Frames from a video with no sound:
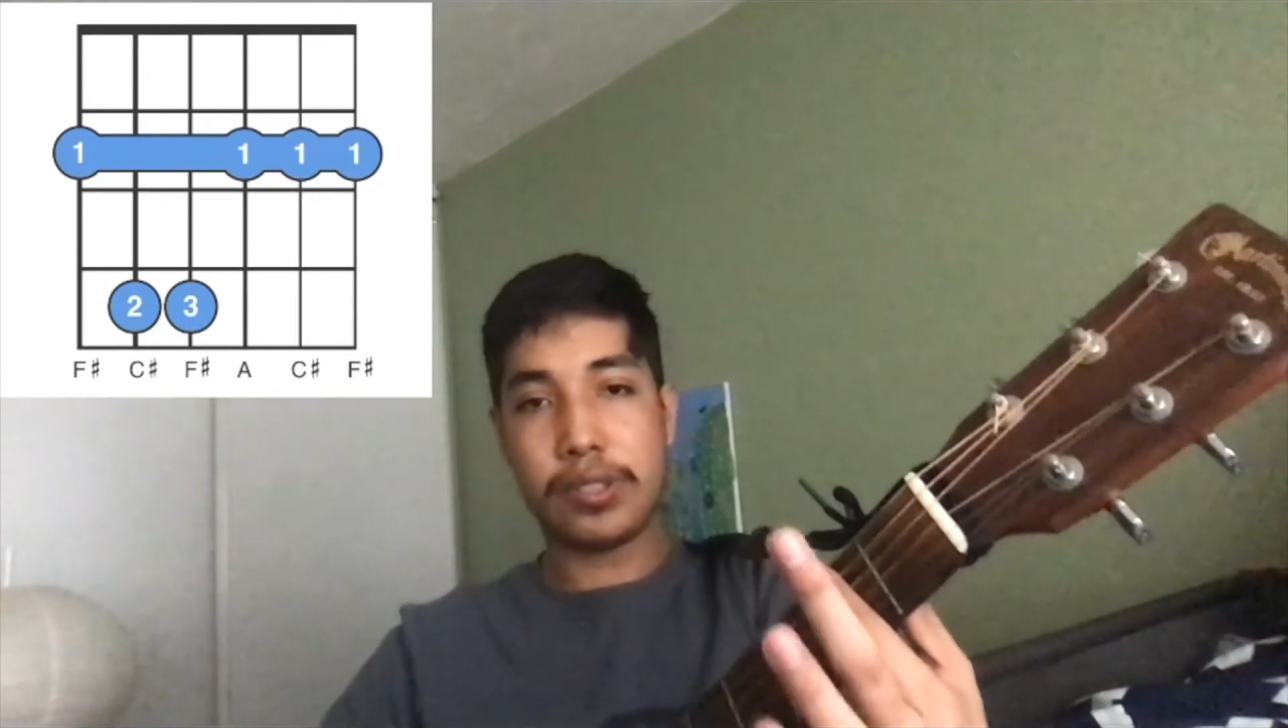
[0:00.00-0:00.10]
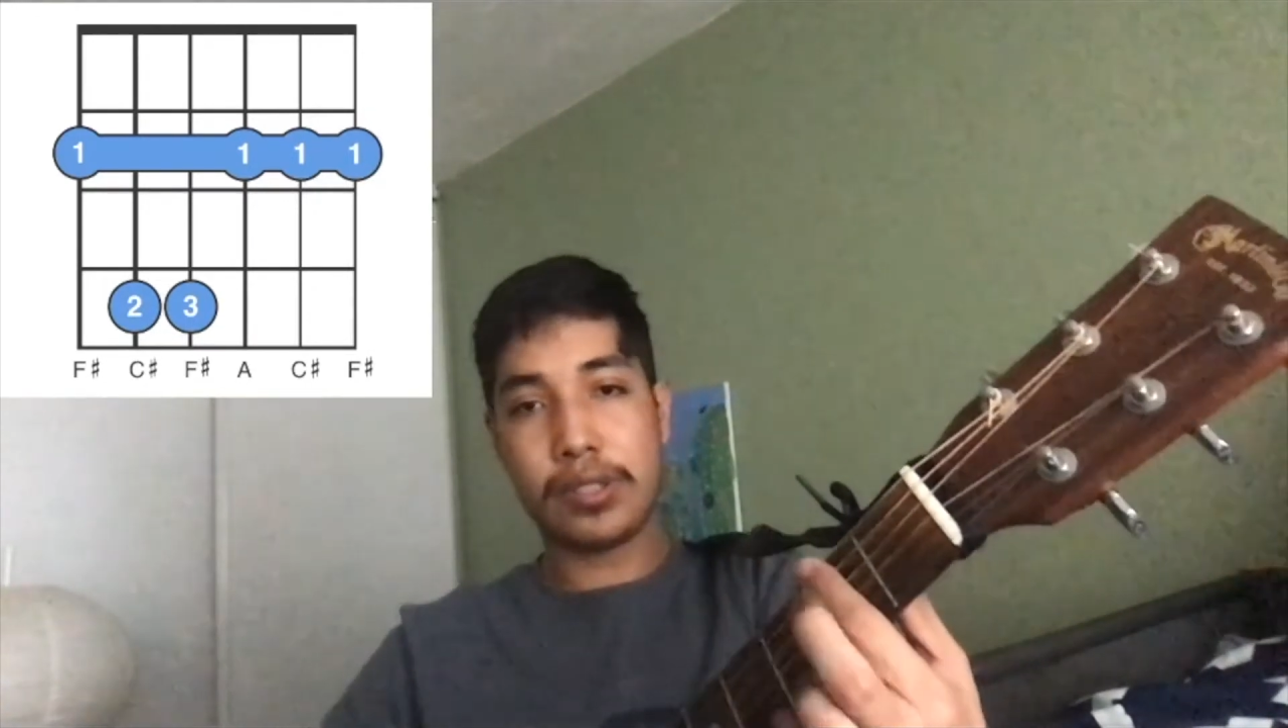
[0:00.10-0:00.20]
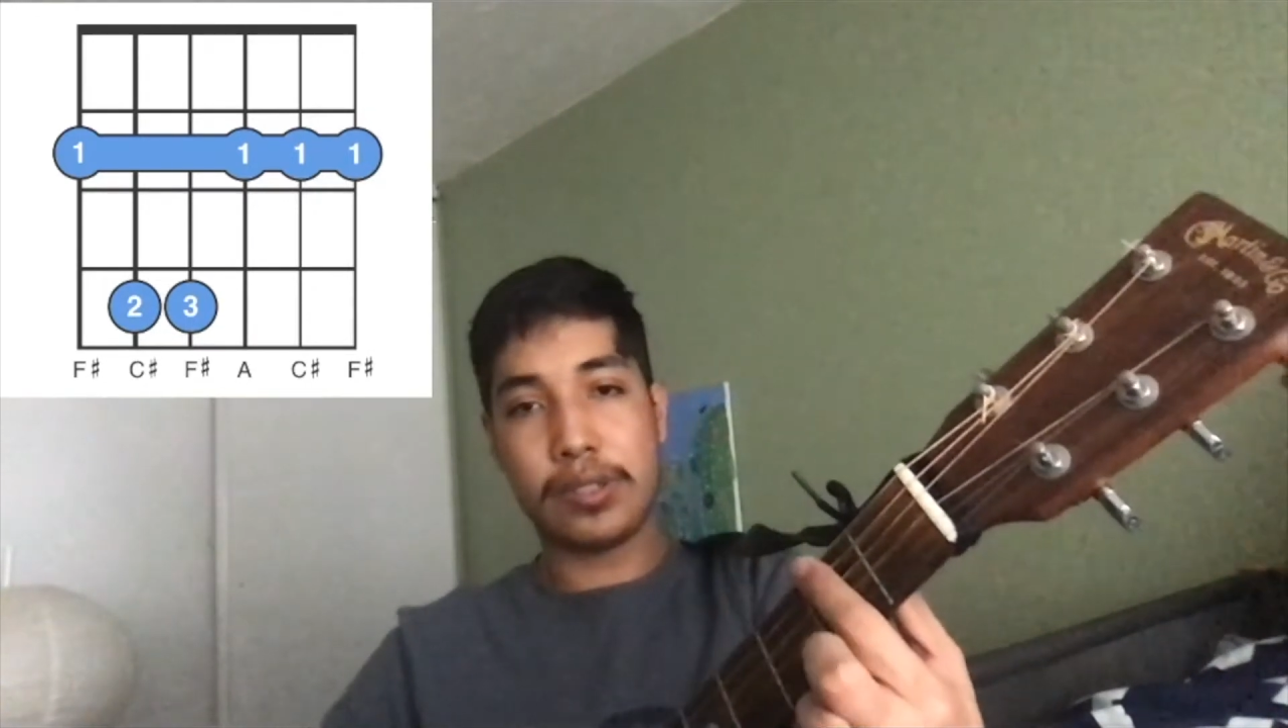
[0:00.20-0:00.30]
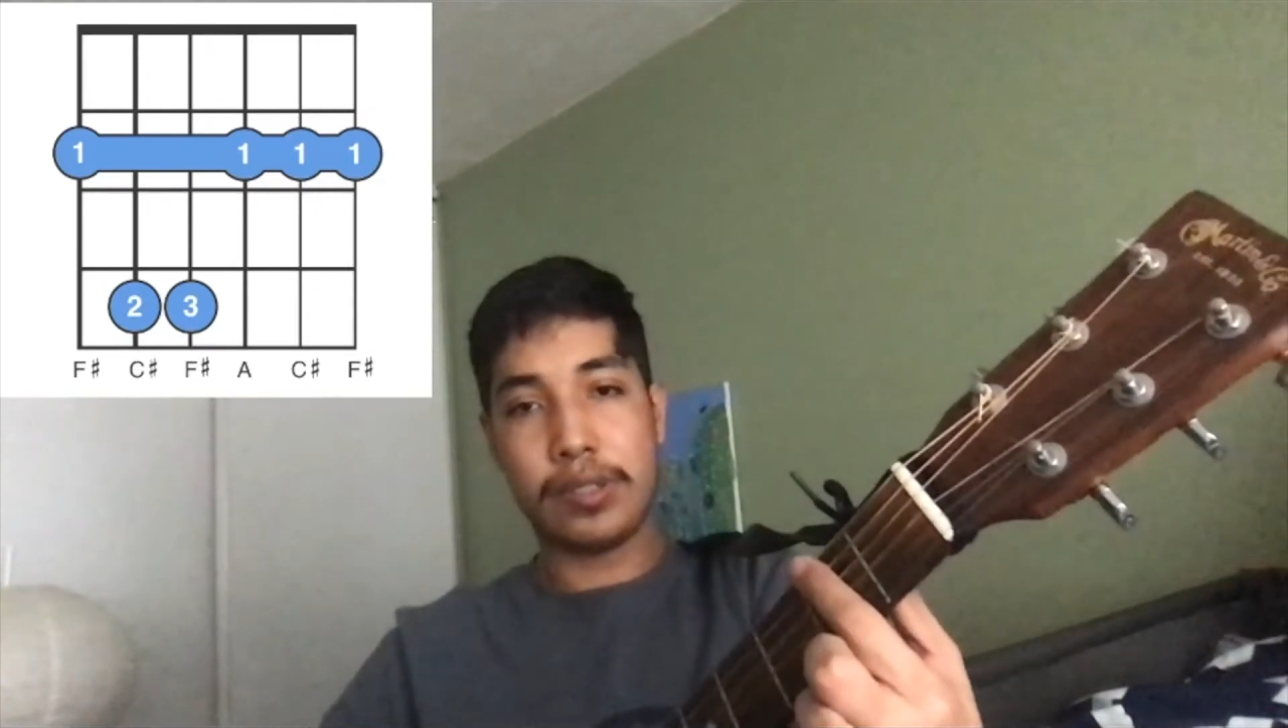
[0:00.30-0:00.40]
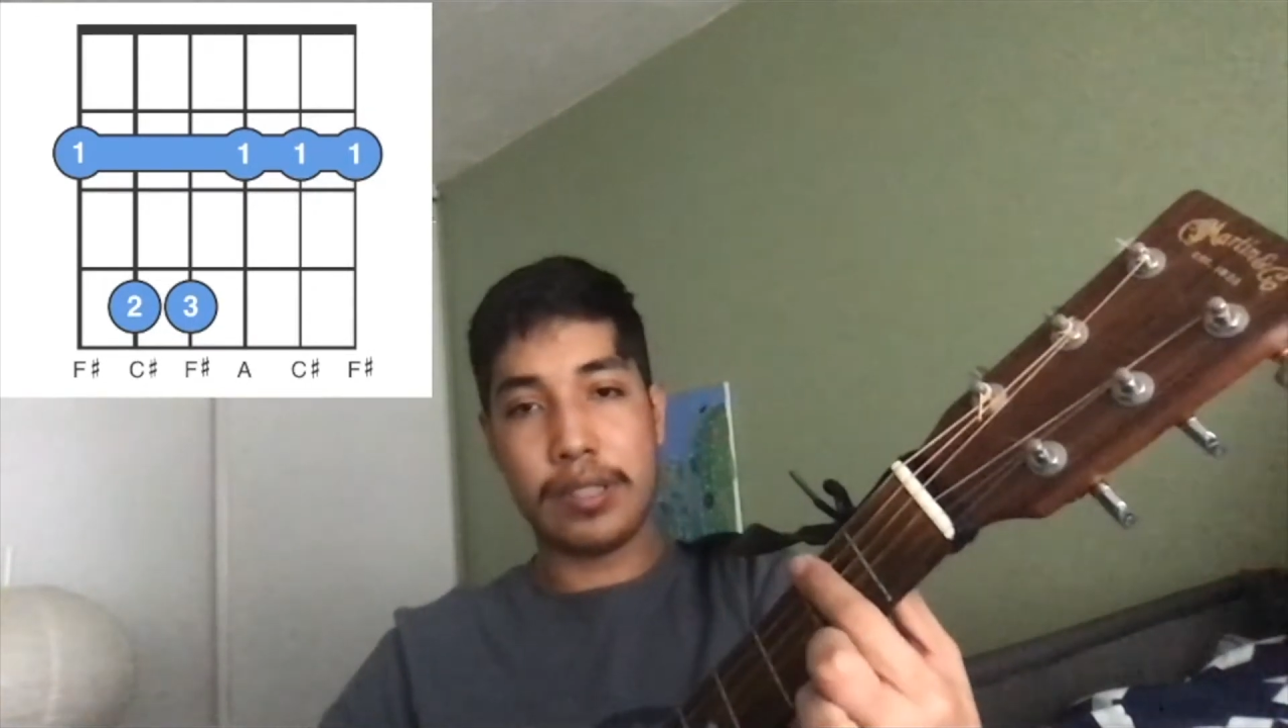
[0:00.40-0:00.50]

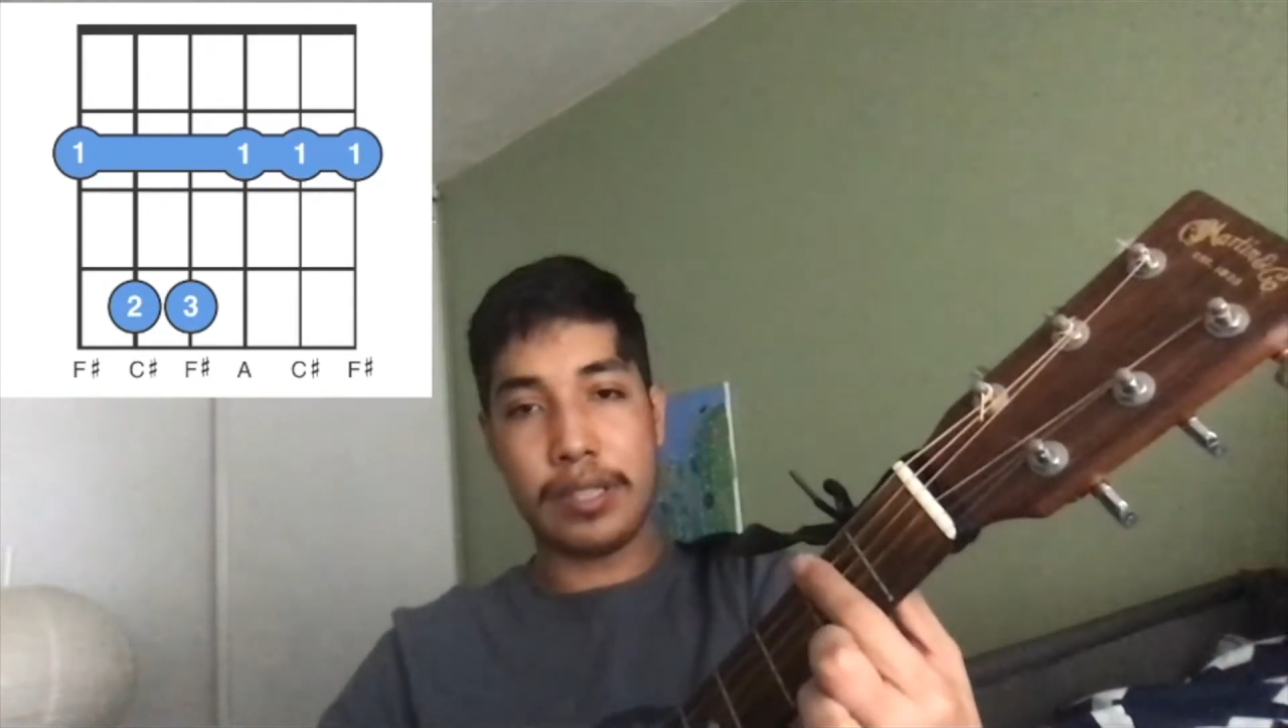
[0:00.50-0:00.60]
So